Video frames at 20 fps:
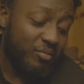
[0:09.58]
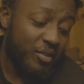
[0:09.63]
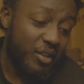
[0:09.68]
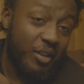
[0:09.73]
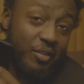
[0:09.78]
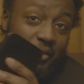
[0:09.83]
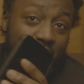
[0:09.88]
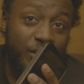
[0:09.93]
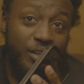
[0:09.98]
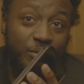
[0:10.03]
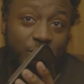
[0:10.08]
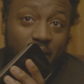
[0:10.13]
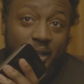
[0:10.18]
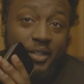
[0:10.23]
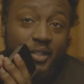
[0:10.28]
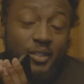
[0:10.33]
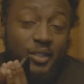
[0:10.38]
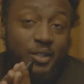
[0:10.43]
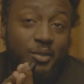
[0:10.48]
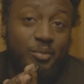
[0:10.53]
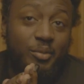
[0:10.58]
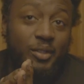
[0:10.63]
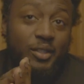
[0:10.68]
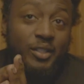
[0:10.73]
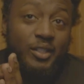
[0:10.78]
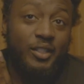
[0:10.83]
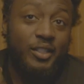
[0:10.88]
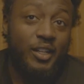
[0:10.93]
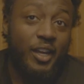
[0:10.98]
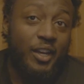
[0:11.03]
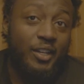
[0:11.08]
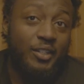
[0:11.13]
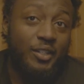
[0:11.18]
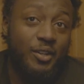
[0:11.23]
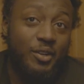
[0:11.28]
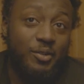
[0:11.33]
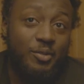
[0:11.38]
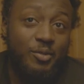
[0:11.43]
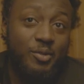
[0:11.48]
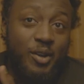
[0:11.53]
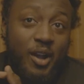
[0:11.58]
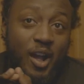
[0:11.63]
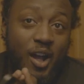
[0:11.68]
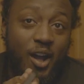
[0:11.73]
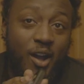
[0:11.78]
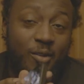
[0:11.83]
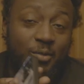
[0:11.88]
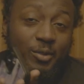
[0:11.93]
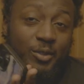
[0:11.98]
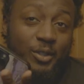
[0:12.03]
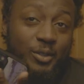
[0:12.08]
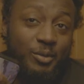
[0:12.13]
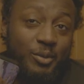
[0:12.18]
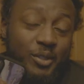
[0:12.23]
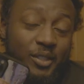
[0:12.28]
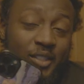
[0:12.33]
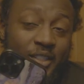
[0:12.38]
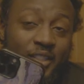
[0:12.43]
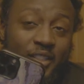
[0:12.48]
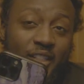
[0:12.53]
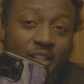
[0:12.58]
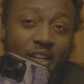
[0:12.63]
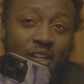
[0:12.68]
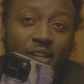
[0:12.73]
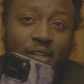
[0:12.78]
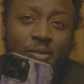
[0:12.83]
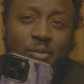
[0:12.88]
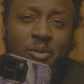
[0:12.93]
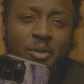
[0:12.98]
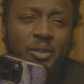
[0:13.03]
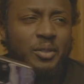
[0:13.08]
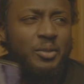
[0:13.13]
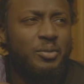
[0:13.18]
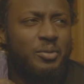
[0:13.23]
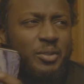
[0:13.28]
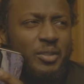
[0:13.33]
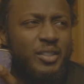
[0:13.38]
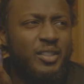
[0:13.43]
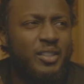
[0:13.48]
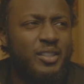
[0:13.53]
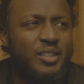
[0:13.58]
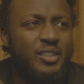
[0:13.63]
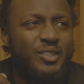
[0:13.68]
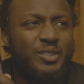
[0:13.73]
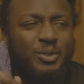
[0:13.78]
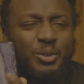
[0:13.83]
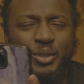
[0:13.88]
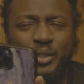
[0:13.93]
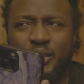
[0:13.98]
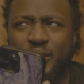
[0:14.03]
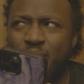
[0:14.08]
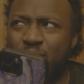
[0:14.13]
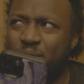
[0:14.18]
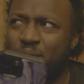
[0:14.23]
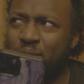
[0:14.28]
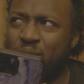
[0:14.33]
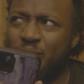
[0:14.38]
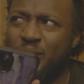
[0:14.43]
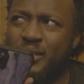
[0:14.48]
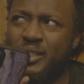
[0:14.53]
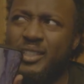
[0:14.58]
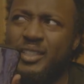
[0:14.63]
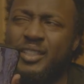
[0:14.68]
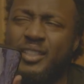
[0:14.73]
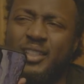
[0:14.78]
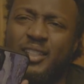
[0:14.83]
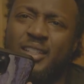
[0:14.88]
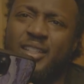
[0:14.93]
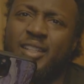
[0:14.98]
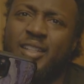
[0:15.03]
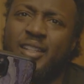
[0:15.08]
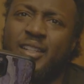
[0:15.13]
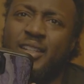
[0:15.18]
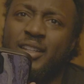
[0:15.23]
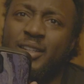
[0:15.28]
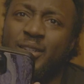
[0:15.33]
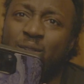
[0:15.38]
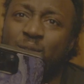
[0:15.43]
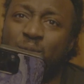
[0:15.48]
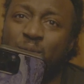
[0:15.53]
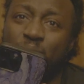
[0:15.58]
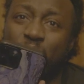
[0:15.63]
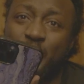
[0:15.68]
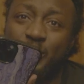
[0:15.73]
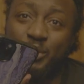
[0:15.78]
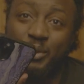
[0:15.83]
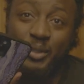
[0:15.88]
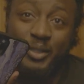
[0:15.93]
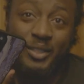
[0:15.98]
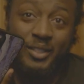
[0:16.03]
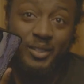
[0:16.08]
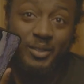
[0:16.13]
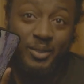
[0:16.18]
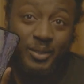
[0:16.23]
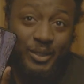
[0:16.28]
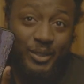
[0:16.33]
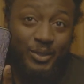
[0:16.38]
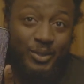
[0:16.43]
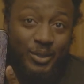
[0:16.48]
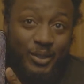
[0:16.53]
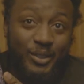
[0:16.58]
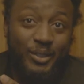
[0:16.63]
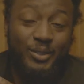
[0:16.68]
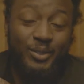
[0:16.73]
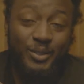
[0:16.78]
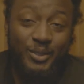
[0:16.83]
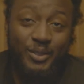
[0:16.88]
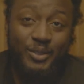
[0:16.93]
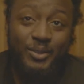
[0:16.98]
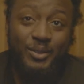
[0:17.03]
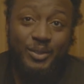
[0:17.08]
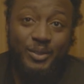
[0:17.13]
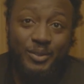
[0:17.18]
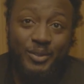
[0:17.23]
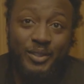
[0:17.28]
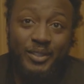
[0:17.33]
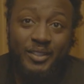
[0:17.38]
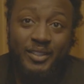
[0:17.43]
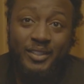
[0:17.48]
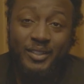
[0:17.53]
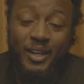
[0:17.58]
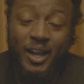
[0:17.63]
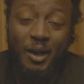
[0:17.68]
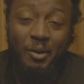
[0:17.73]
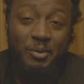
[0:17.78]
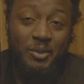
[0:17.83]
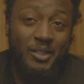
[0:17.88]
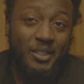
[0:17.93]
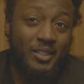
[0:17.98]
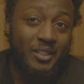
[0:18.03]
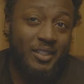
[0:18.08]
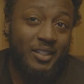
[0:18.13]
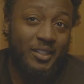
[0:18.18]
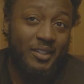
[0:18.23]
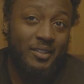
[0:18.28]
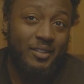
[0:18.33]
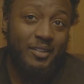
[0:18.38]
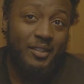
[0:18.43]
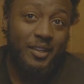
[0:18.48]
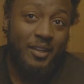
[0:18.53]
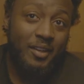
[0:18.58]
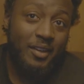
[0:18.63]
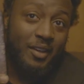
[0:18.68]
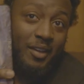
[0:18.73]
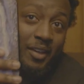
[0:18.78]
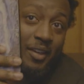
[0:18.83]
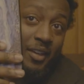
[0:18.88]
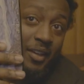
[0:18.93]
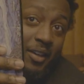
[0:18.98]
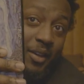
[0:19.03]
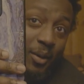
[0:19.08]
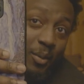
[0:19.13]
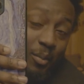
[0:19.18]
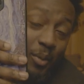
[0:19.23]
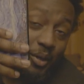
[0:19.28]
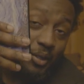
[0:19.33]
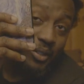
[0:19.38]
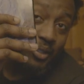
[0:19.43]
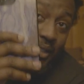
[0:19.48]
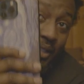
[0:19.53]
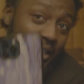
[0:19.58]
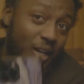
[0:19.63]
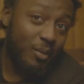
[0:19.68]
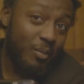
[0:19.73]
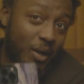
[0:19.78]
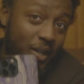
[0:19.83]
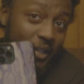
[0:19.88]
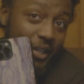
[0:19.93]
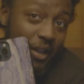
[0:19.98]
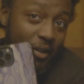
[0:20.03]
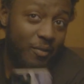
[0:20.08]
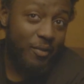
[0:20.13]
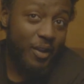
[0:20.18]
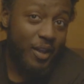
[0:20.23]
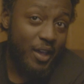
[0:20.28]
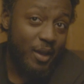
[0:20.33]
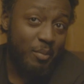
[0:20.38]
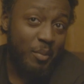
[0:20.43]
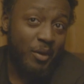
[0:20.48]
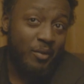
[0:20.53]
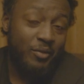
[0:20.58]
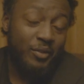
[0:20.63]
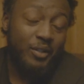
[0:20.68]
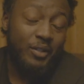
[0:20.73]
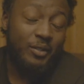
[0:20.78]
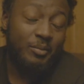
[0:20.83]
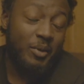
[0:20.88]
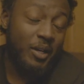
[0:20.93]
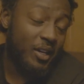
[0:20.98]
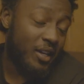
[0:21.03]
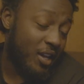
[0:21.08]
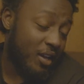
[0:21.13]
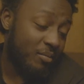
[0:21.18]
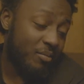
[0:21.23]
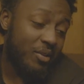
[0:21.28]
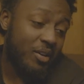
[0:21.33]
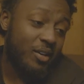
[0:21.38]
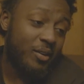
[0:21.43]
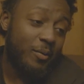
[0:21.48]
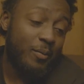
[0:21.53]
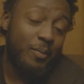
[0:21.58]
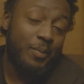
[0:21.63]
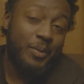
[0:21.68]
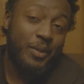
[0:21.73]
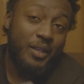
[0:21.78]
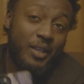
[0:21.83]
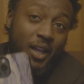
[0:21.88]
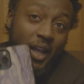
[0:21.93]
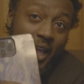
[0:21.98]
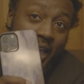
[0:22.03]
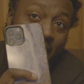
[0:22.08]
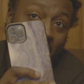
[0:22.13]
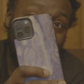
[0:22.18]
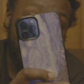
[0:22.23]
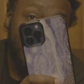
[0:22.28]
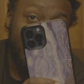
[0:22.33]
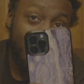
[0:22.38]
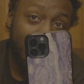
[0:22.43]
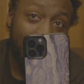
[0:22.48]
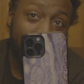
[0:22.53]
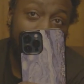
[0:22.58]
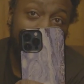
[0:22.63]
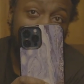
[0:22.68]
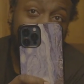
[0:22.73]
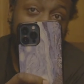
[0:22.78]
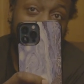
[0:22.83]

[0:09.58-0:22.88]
If anybody know me, and they know how I really was getting down, what, 2021? 2020, 2020, 2021, how I was getting down. Most of the time, I never had my camera out. I had this out.